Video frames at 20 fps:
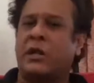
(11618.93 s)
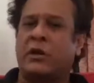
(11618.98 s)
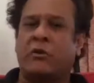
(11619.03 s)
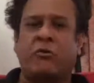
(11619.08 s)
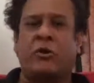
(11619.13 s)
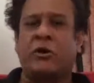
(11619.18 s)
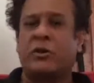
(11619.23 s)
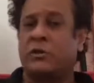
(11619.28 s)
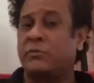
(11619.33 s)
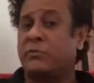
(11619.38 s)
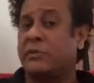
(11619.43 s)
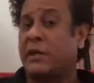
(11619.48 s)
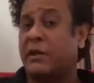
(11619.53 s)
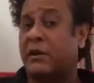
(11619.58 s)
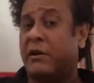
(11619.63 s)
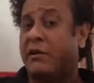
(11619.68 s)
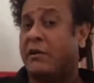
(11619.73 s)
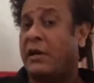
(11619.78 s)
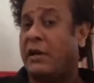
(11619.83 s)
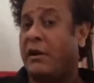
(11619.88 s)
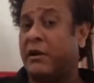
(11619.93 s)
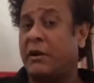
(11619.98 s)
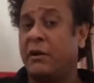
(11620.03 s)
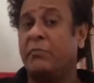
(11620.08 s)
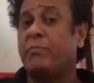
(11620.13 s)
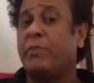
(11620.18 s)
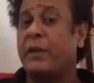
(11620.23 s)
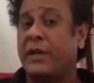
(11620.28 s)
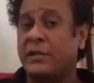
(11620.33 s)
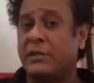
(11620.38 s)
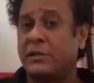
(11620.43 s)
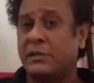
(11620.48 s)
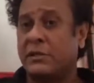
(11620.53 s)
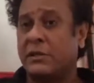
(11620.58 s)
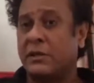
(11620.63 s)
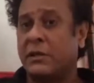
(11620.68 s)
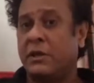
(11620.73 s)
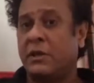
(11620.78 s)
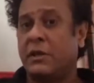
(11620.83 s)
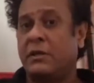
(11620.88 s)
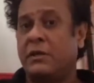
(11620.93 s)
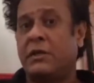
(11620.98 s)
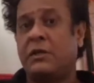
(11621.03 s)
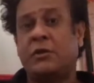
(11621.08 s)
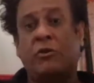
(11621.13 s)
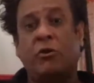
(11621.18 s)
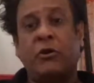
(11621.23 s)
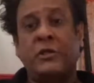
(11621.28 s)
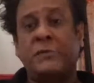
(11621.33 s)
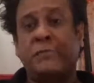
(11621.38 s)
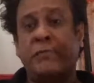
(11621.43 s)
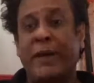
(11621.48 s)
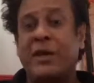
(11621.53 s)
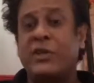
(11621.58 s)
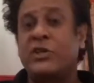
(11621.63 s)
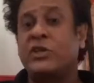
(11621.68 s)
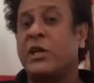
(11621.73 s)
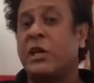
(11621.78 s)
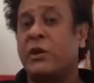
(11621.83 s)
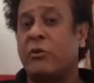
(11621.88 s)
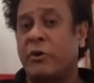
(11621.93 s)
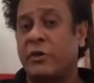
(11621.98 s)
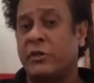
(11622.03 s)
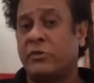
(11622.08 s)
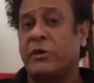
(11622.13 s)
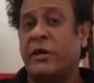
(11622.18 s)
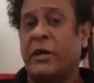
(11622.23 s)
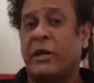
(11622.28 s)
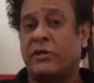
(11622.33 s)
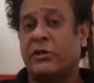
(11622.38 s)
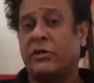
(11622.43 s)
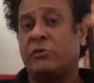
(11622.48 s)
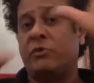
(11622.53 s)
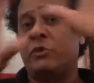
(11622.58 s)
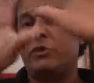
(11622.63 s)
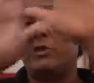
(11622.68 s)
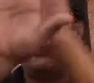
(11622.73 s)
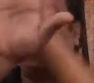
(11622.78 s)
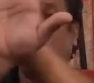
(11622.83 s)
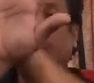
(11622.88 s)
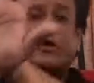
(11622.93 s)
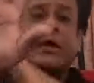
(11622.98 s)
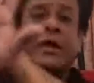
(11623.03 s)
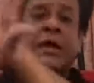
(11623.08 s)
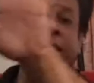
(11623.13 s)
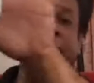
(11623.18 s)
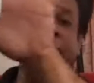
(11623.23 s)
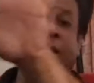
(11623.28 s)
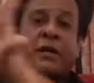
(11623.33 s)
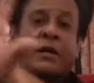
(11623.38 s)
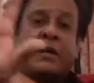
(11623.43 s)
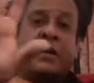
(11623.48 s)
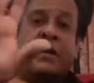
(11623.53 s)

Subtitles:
algorithms that are in place. These are all spatial noise reduction, which are looking at